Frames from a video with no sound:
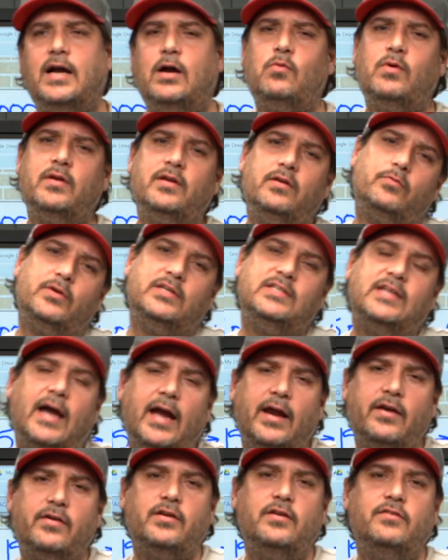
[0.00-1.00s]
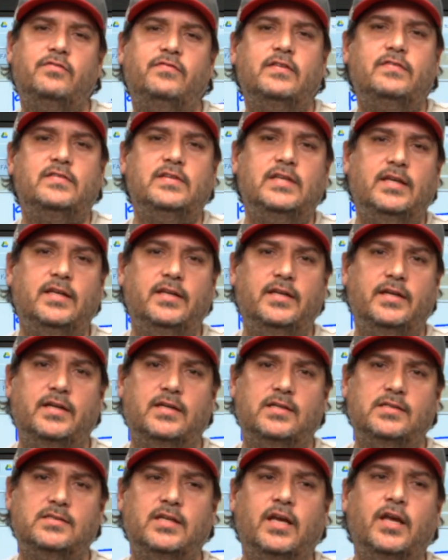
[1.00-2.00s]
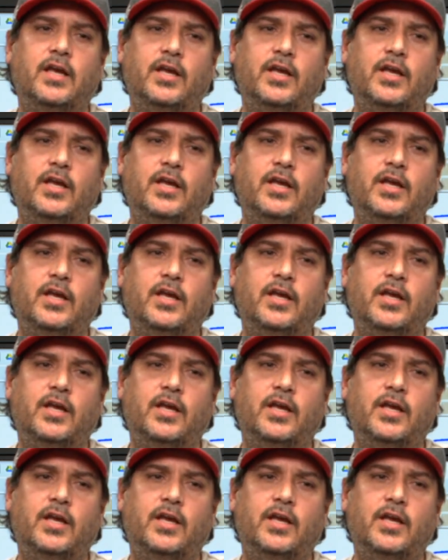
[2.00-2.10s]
I want to retire in 15 years.